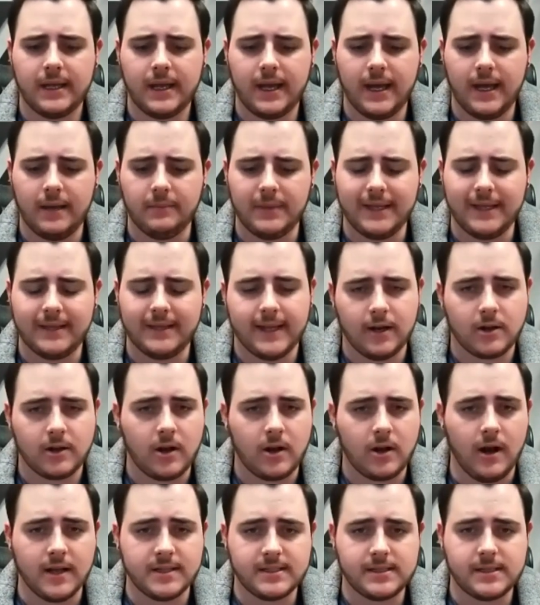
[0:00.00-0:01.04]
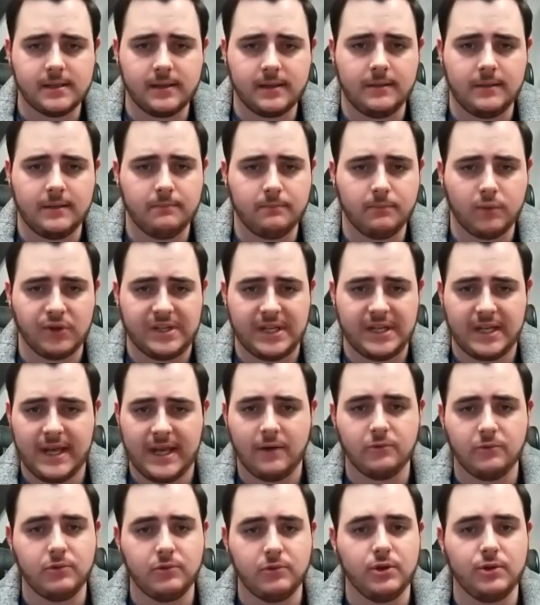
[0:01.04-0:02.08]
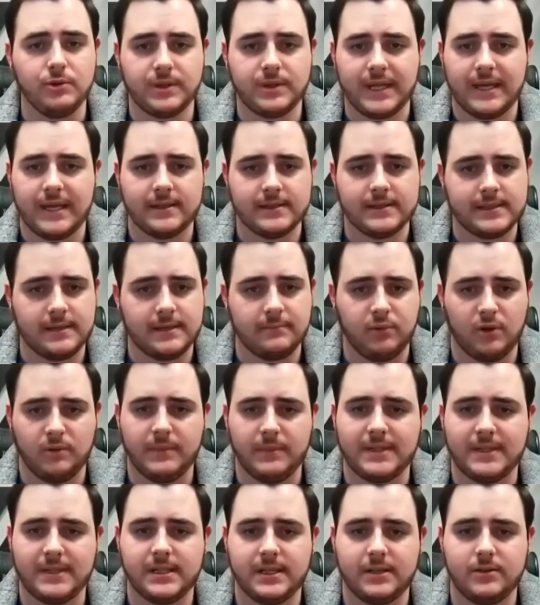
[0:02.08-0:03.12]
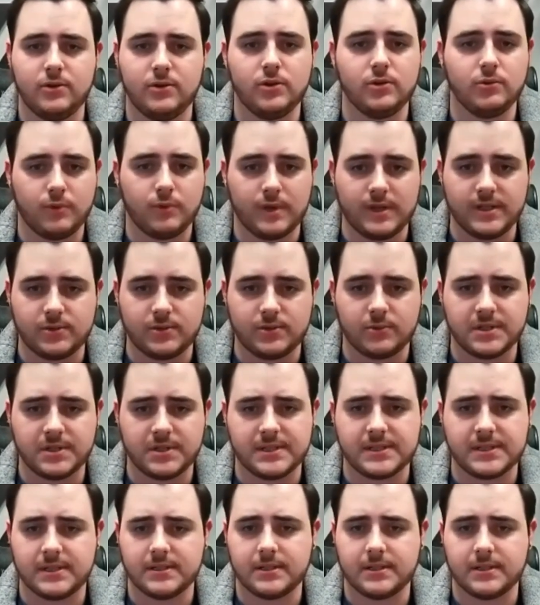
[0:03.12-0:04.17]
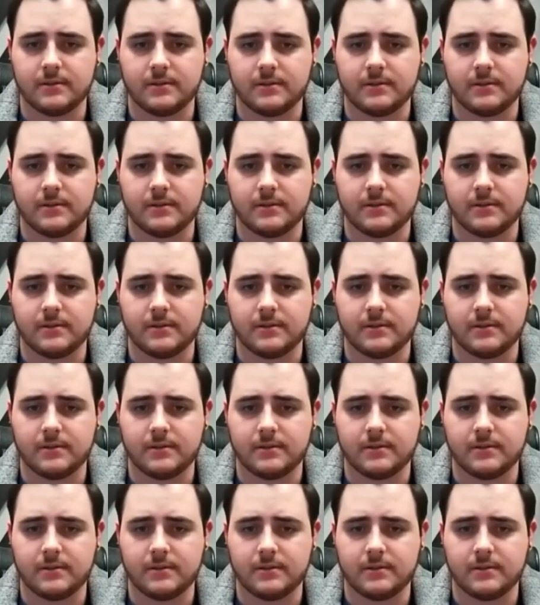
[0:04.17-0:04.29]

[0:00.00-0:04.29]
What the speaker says: And they are constantly bringing out new things, implementing new resources into